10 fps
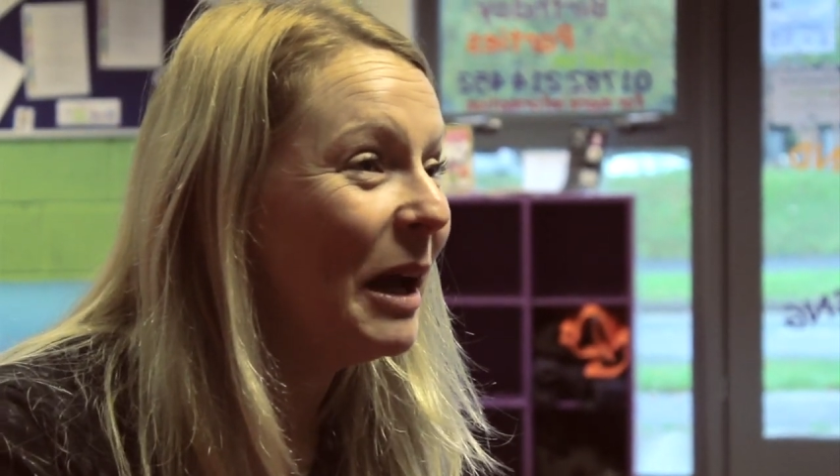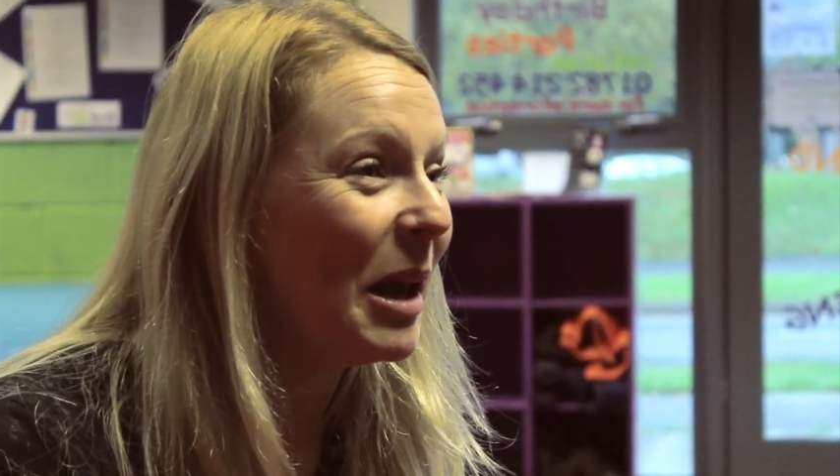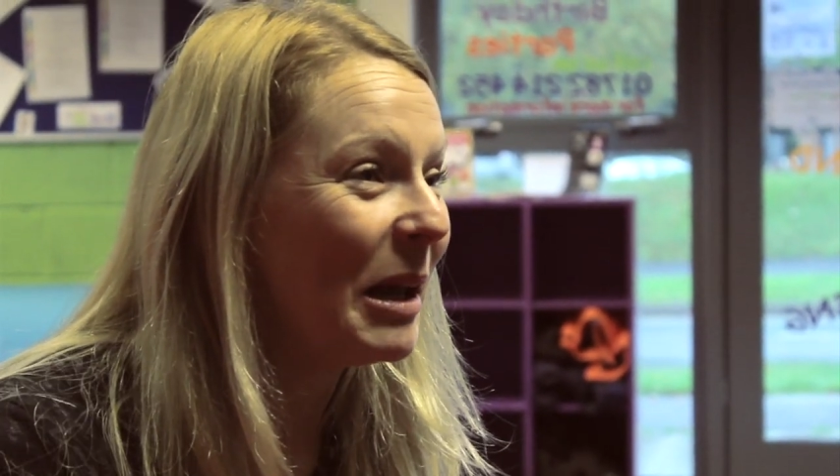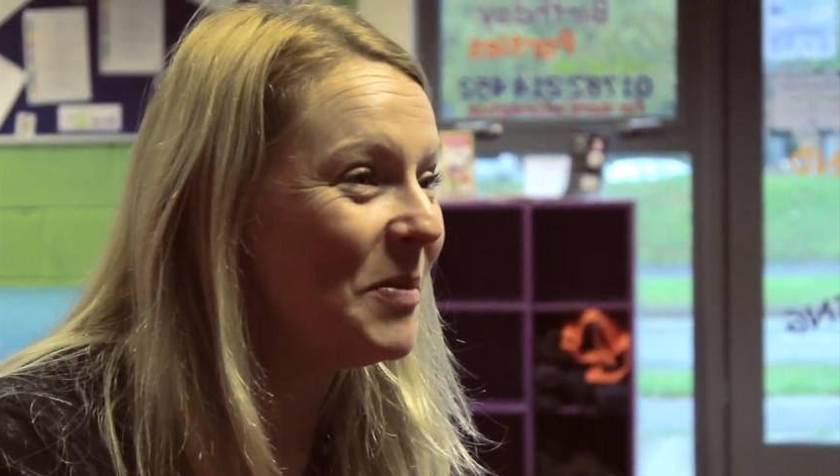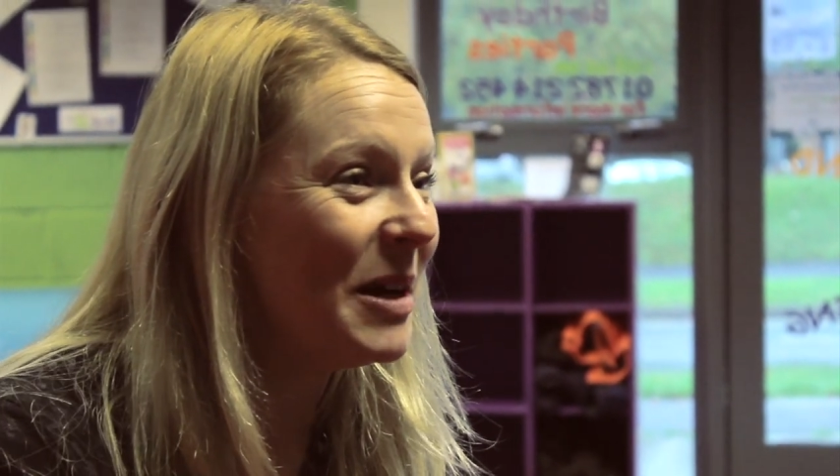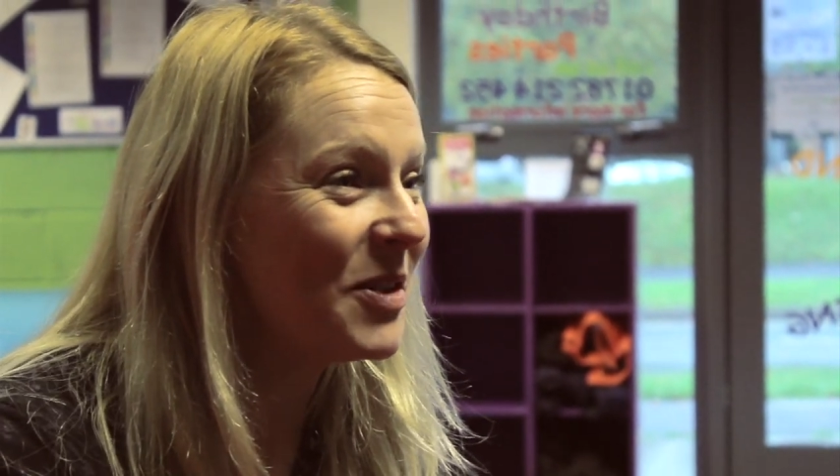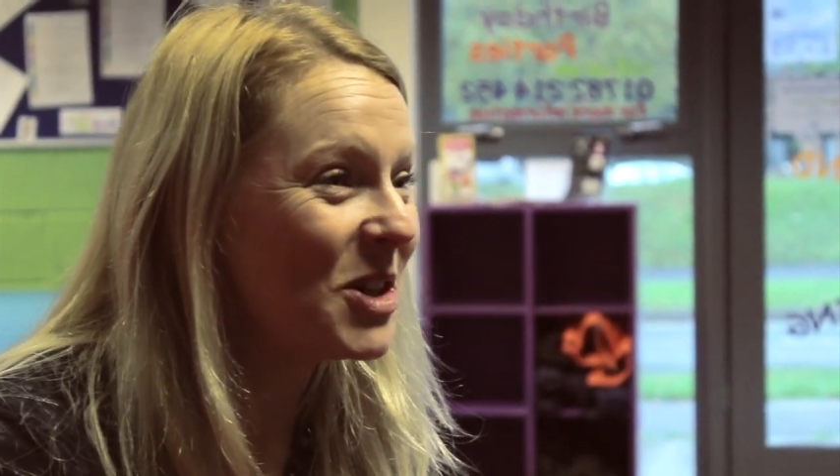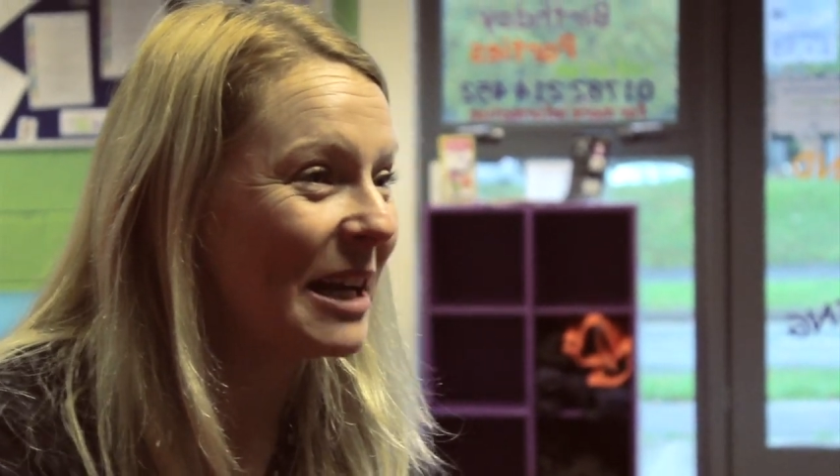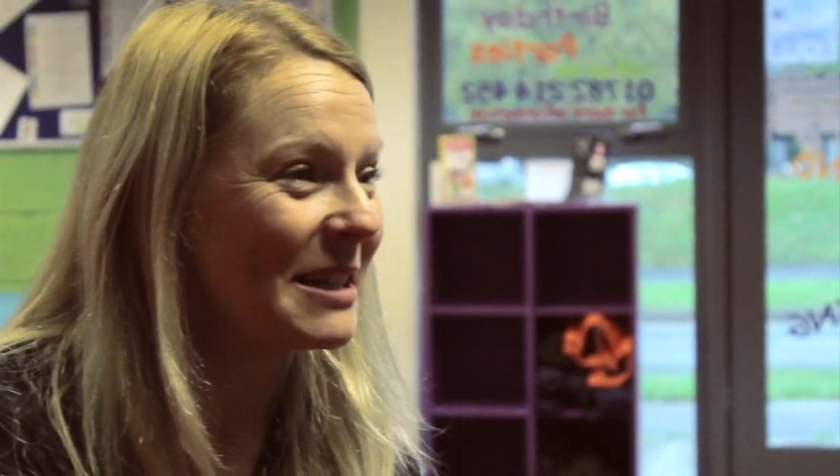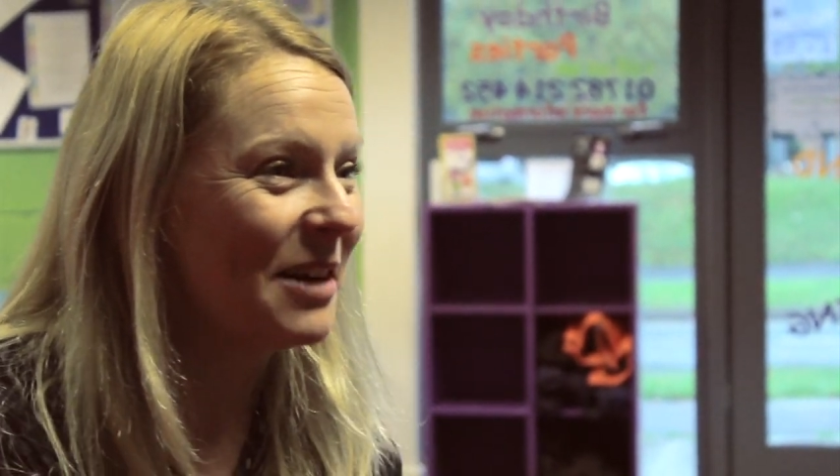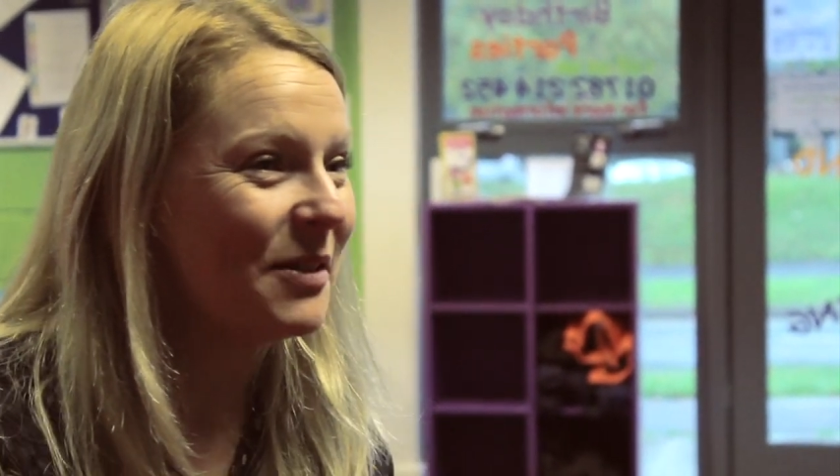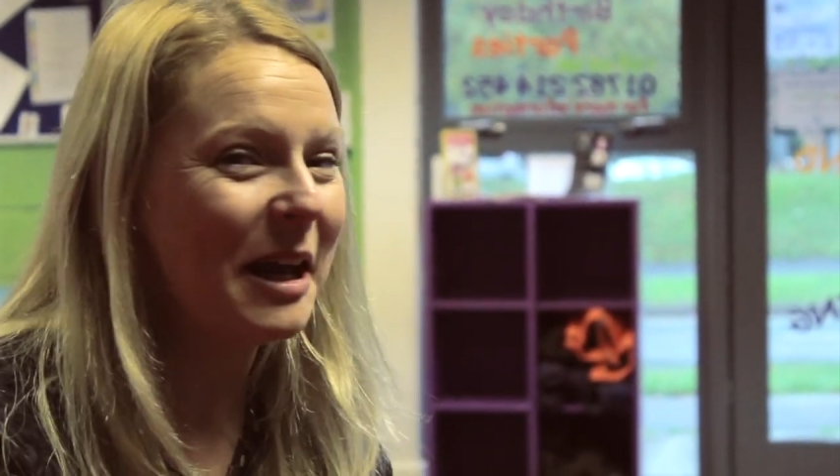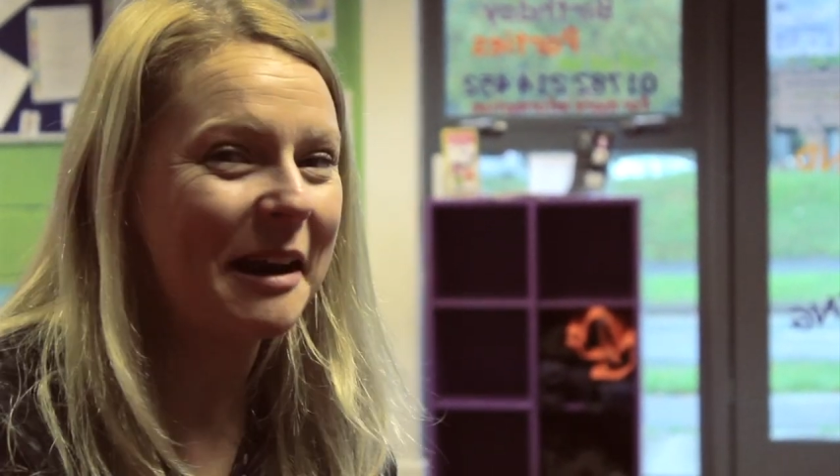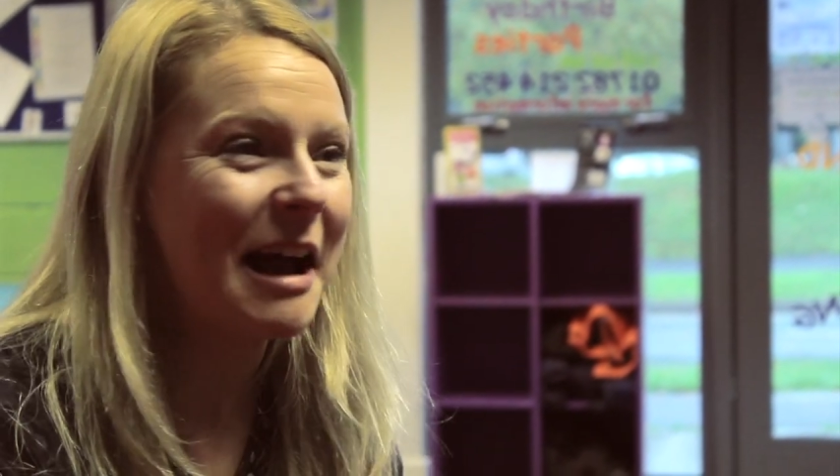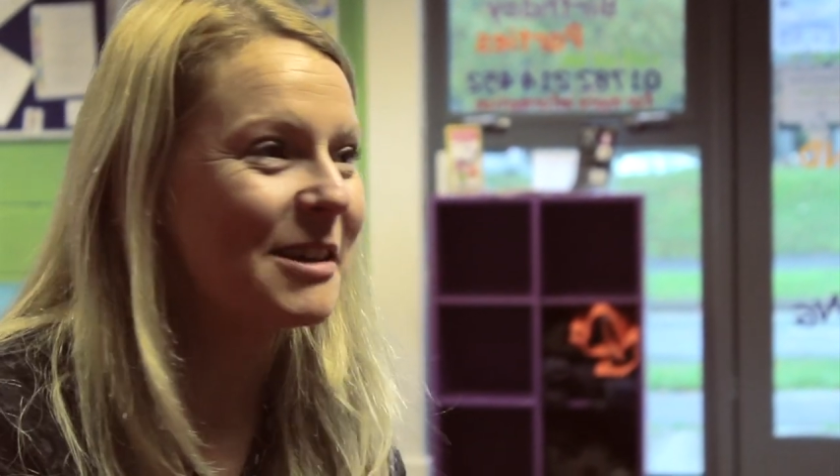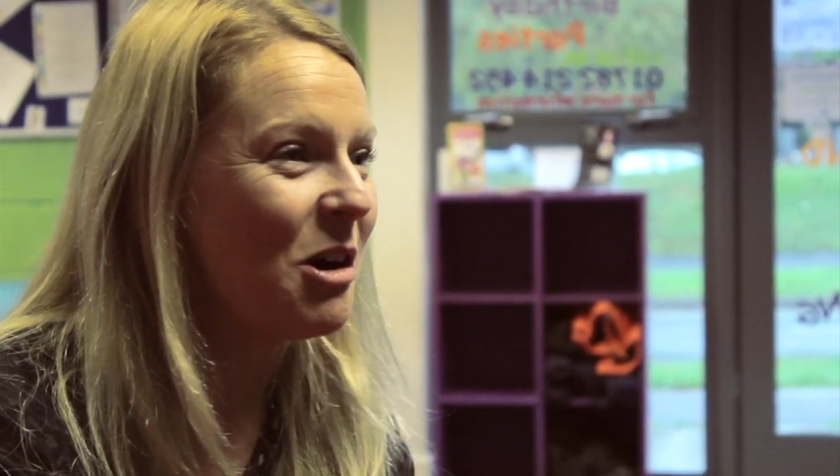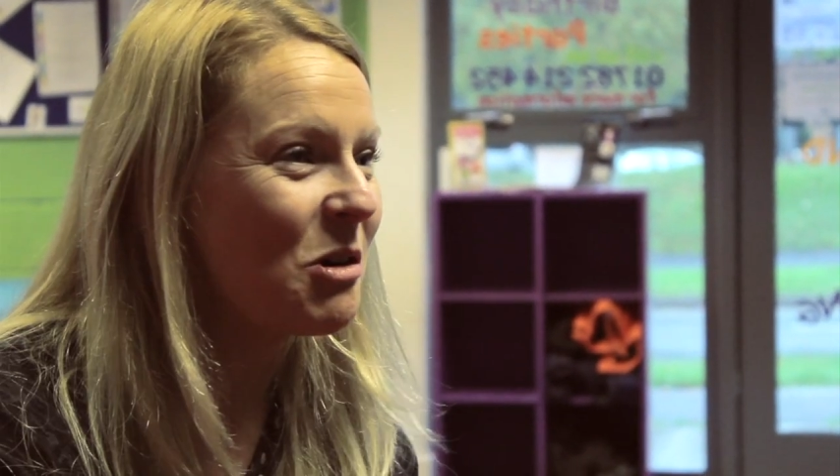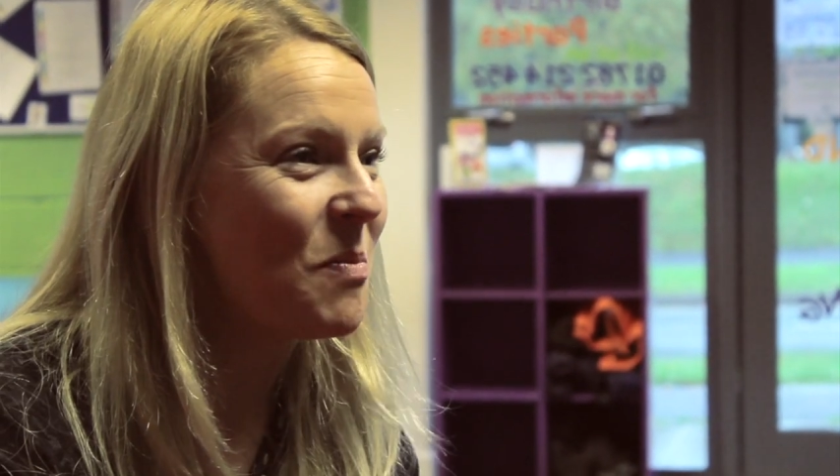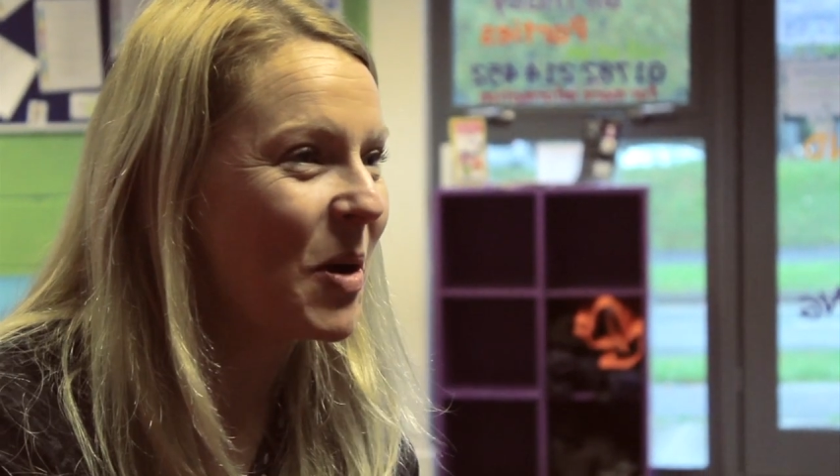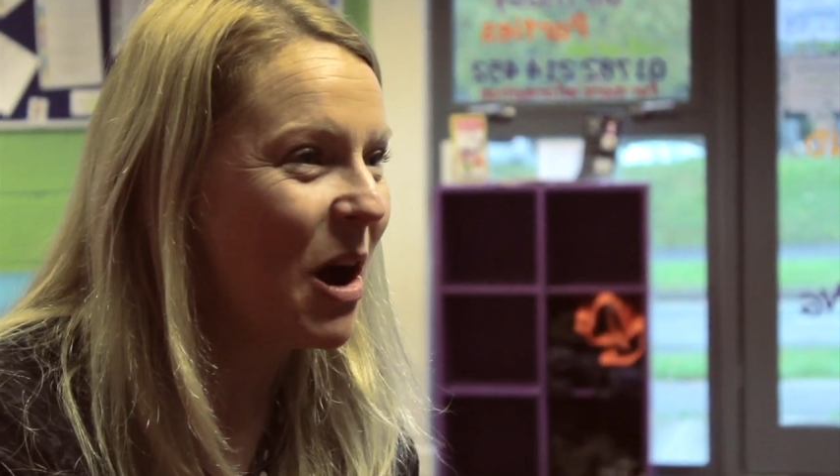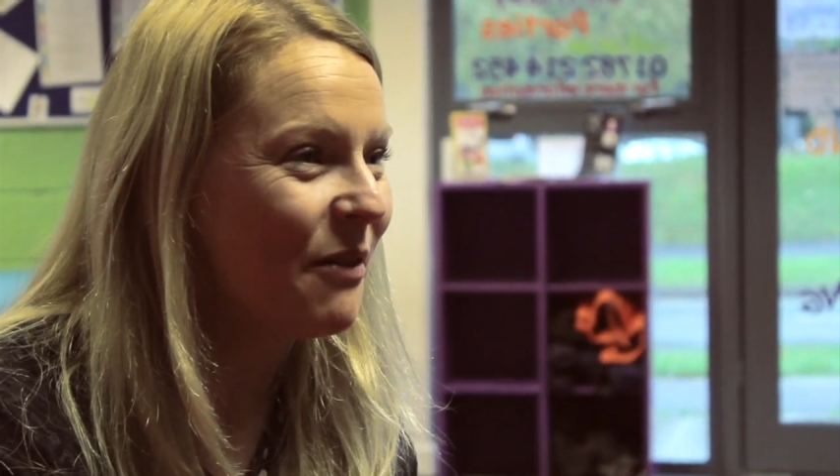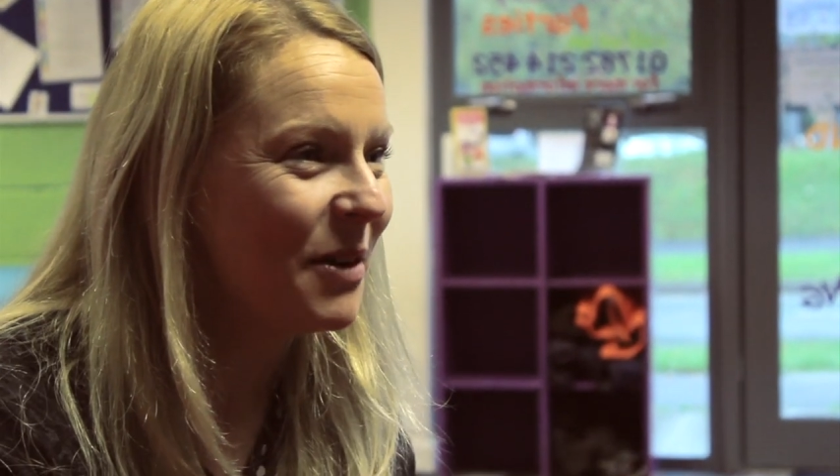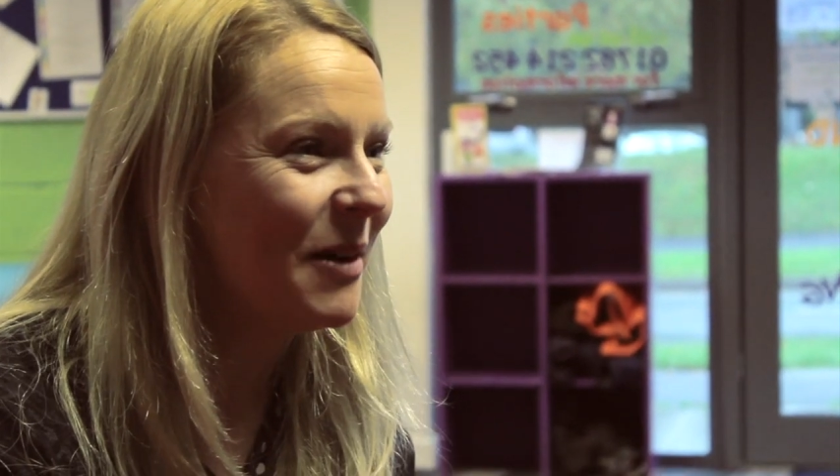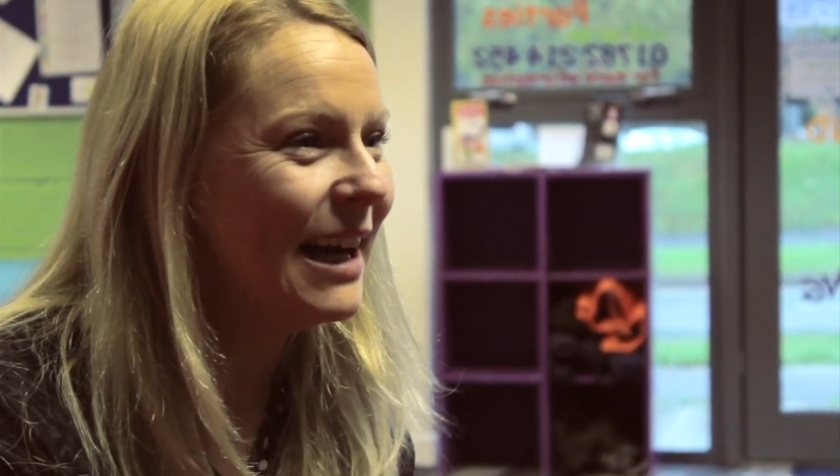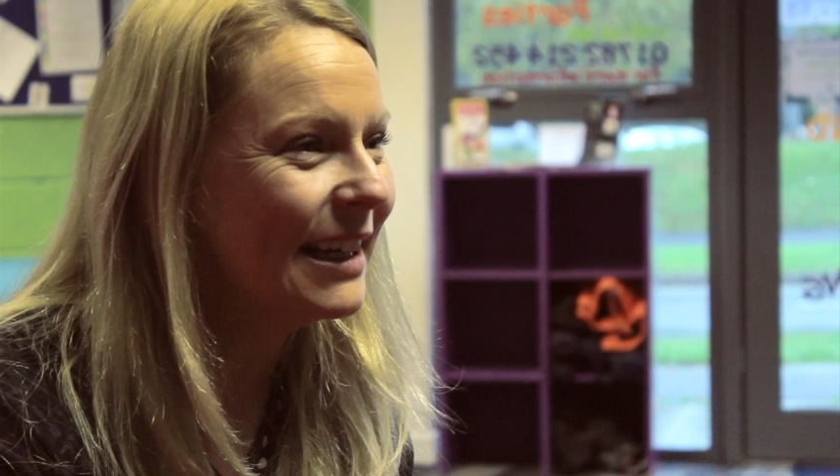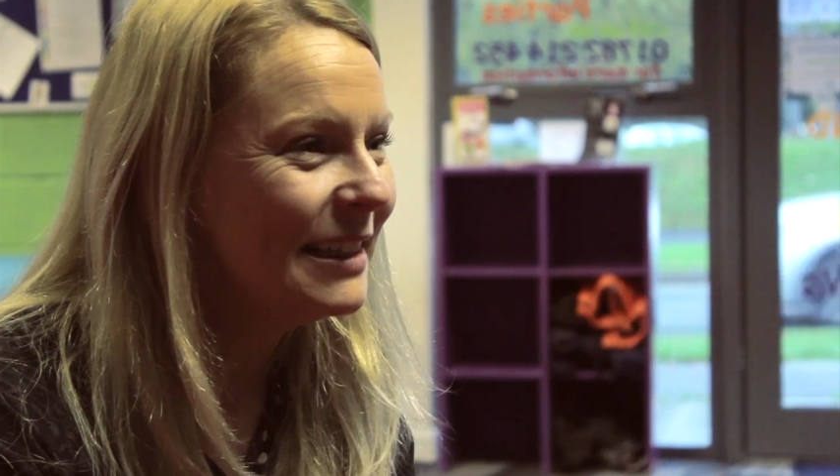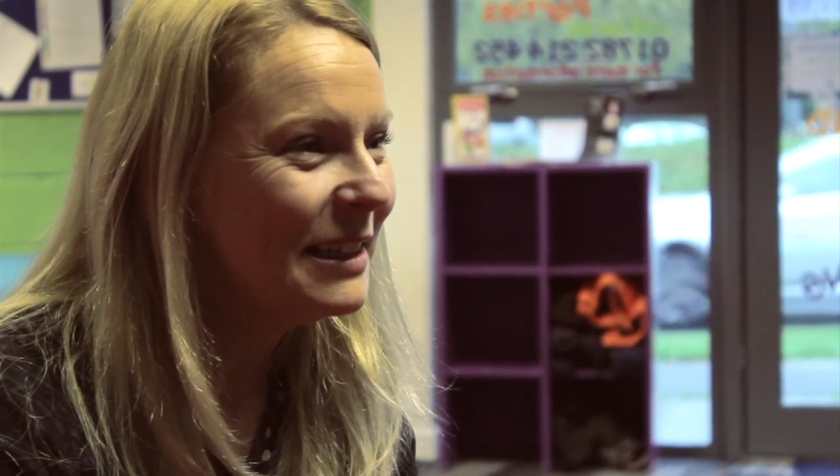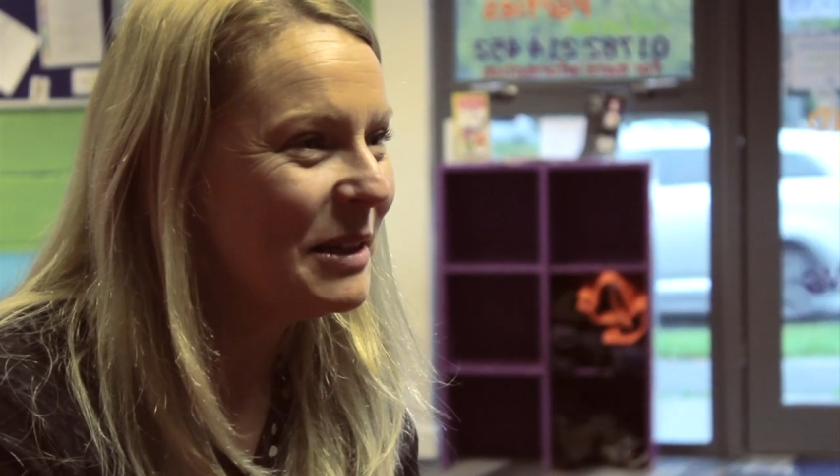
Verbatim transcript: a little bit of a chance of it, a nice hot cup of coffee while the